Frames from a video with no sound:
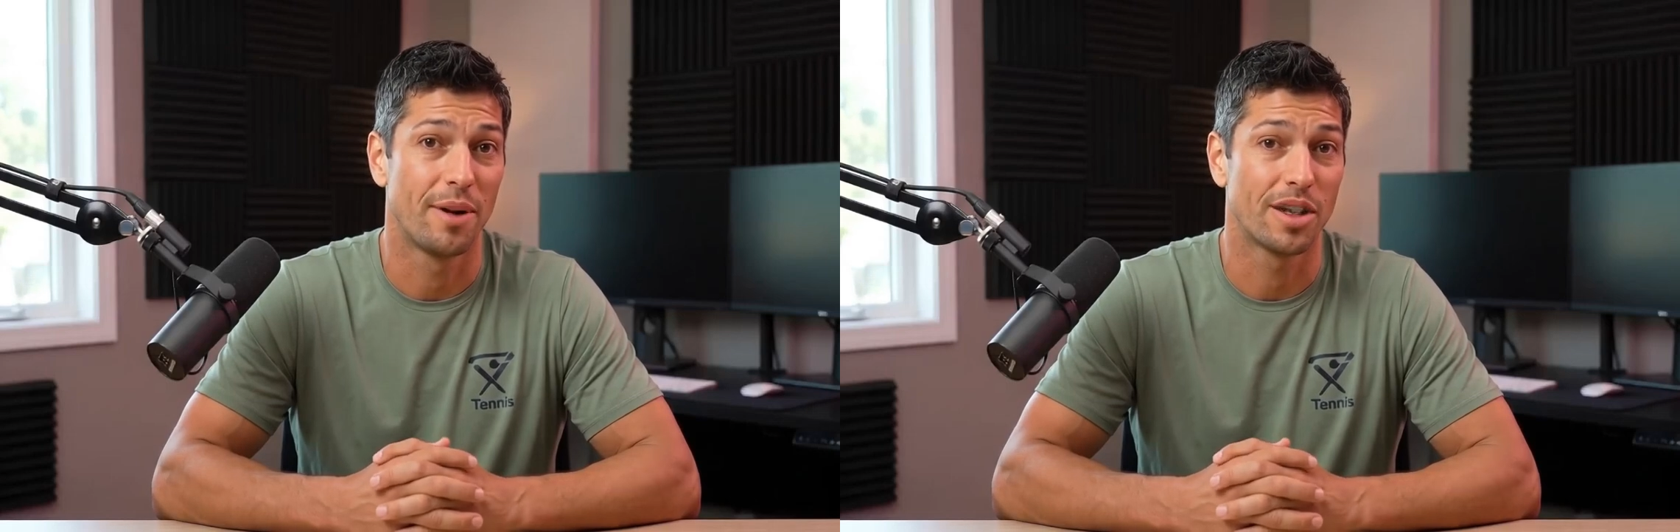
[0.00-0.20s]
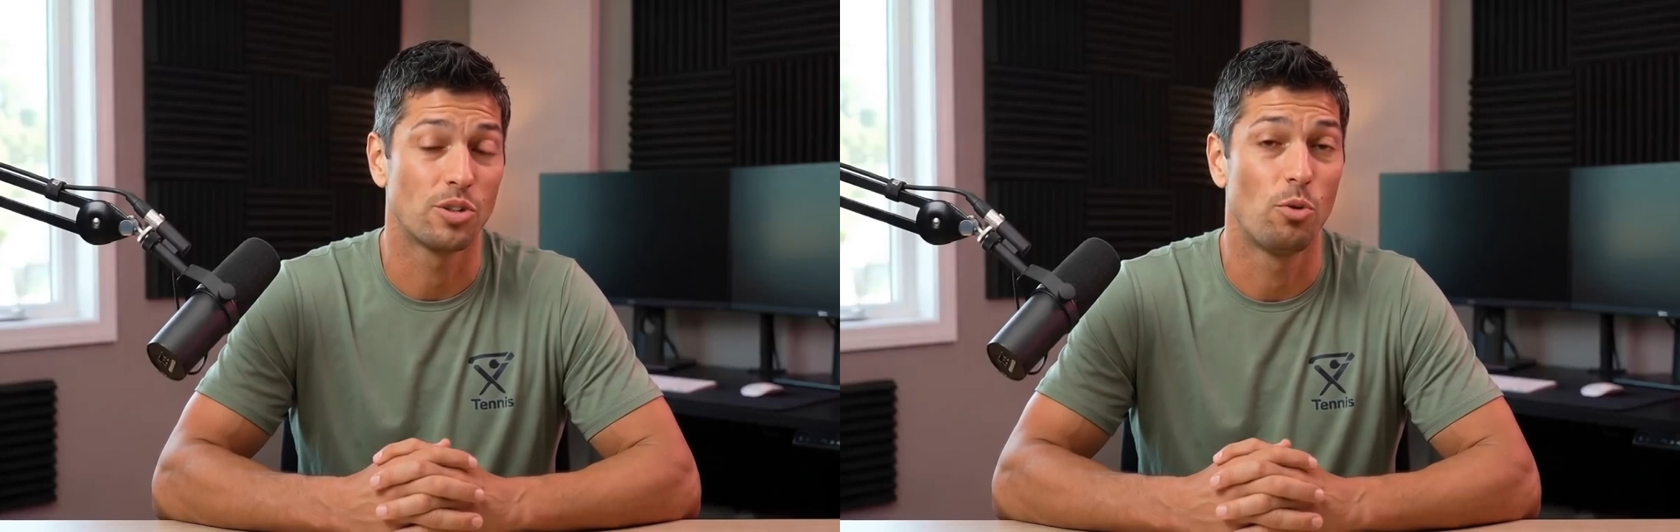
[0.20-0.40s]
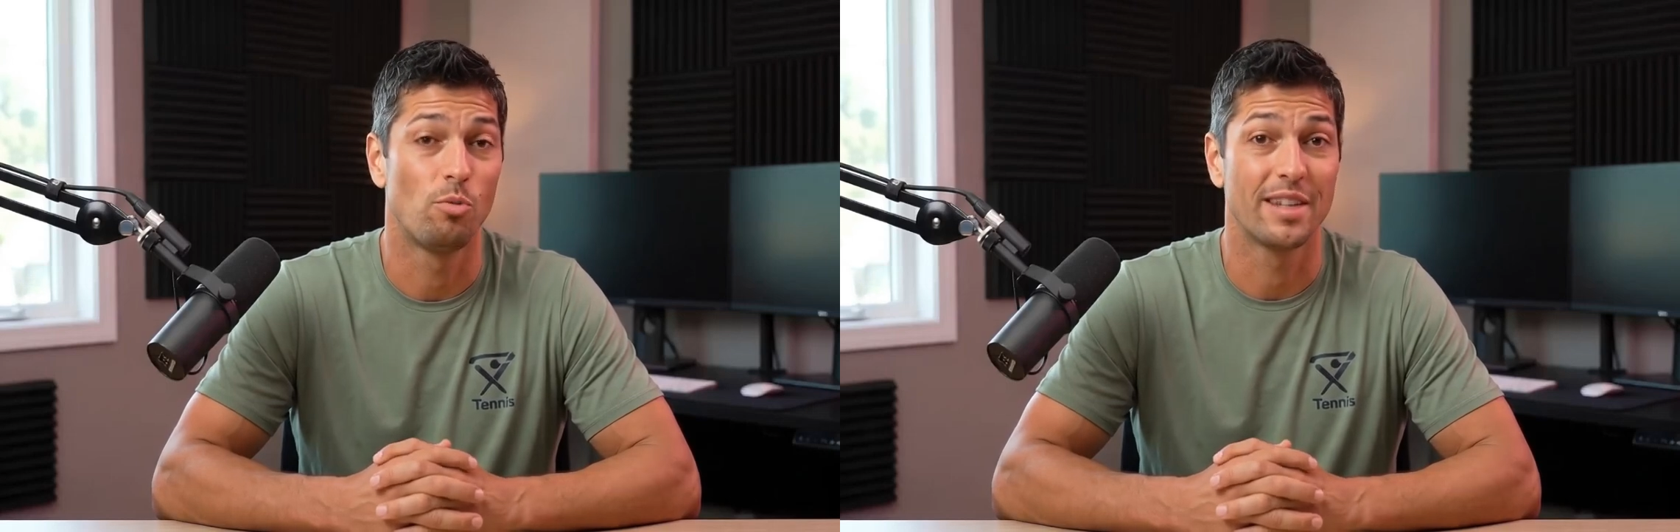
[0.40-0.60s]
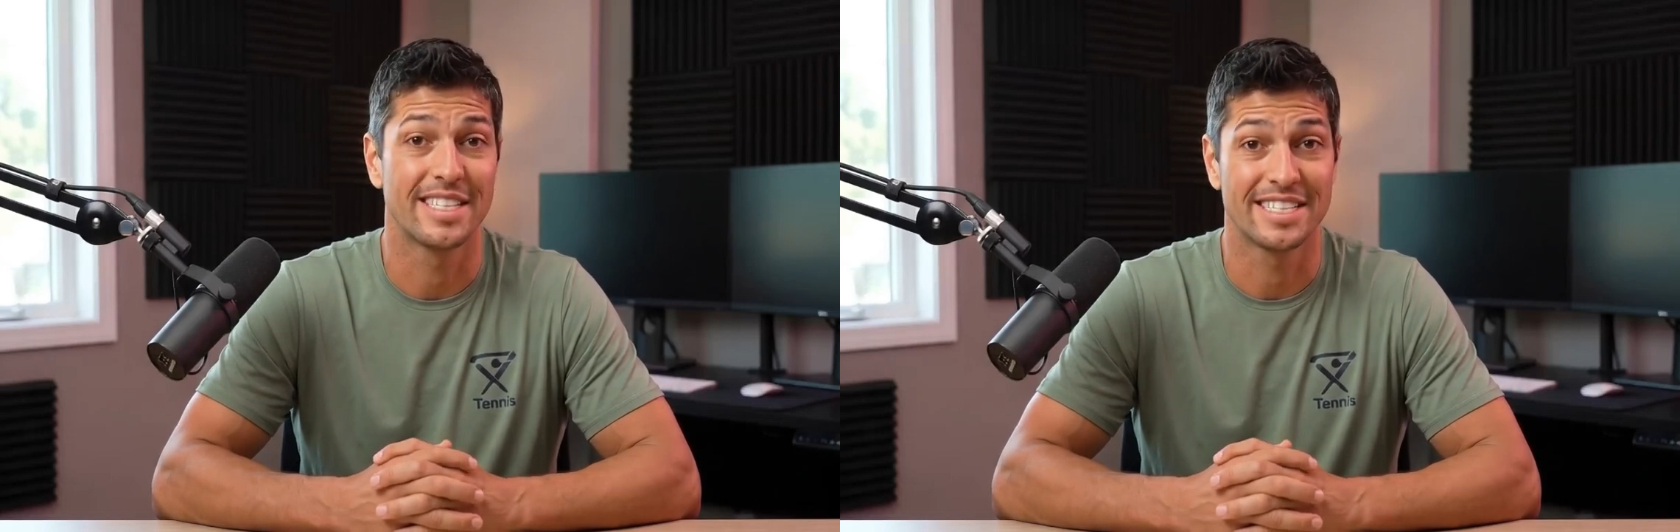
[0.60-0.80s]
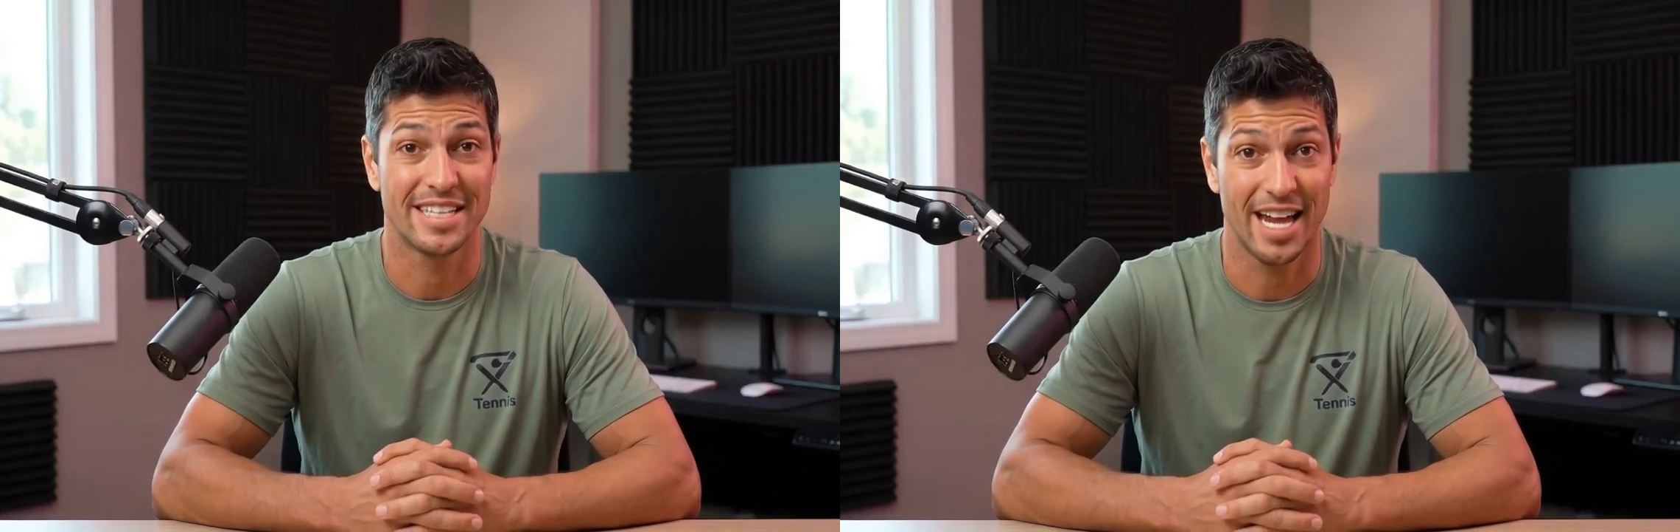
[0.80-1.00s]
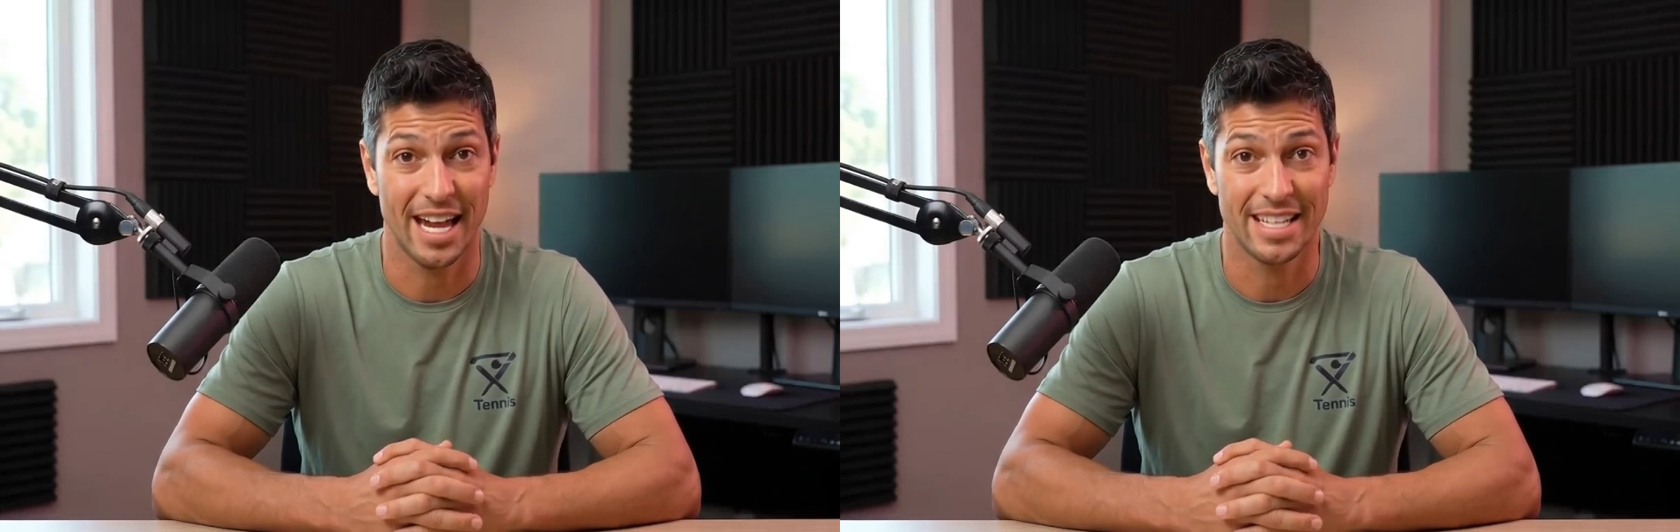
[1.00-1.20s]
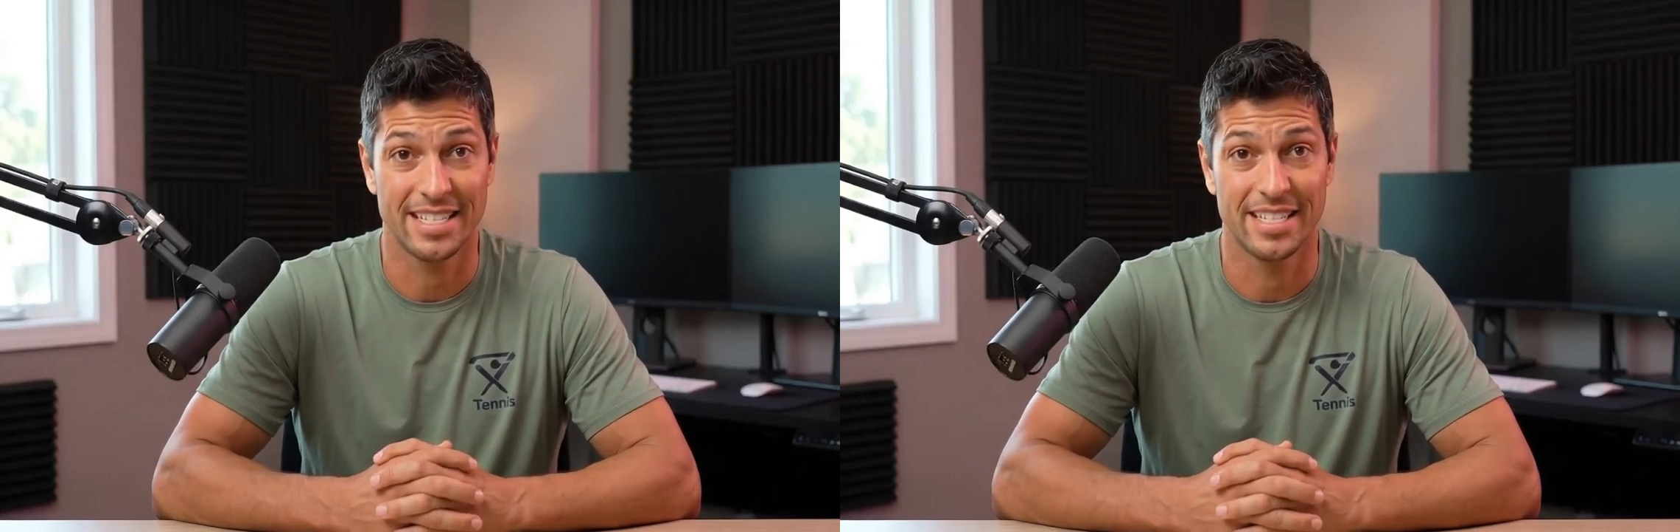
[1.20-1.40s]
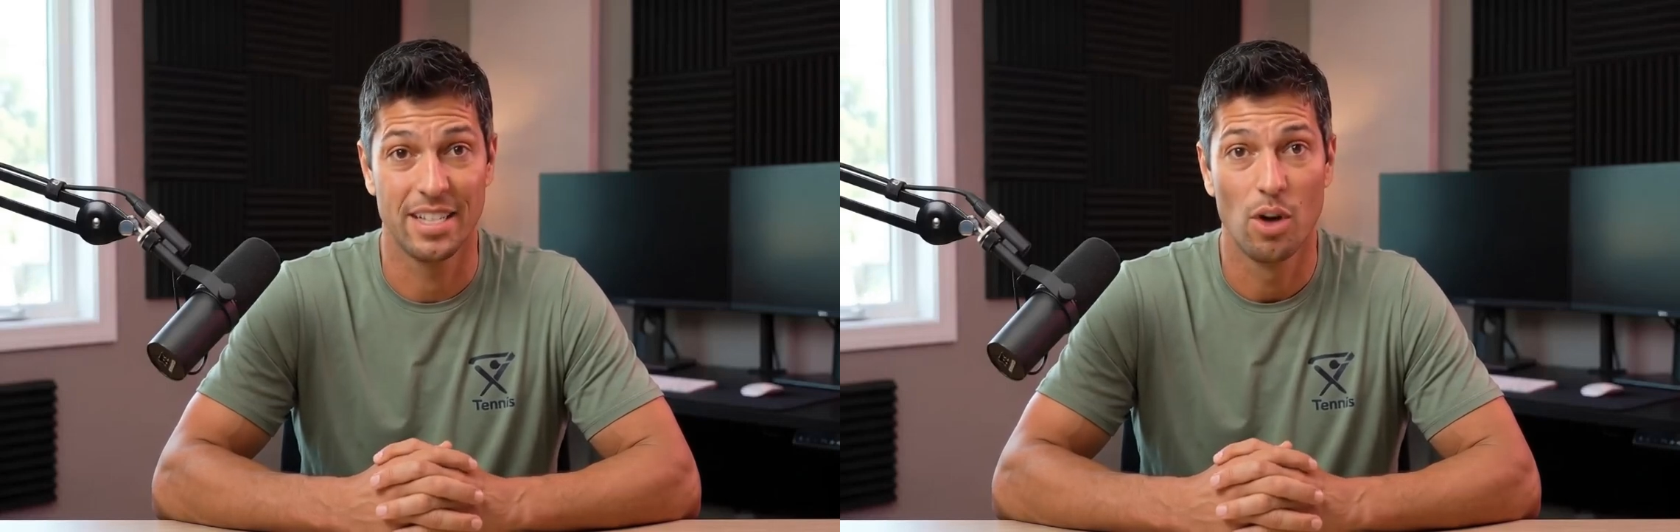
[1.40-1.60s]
much more precise